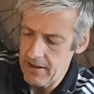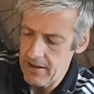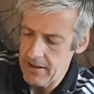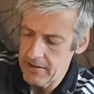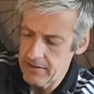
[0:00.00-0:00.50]

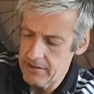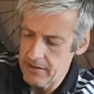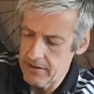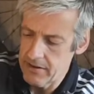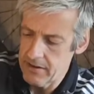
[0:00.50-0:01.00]
and
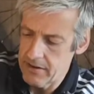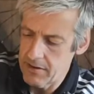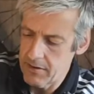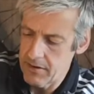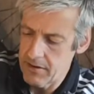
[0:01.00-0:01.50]

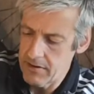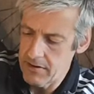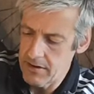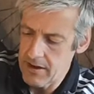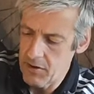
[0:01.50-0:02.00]

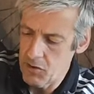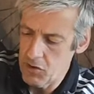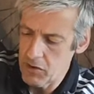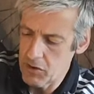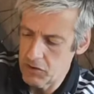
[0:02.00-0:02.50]
you get all
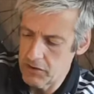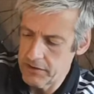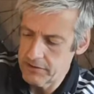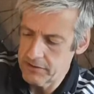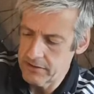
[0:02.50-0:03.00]
the
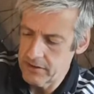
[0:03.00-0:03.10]
goodness.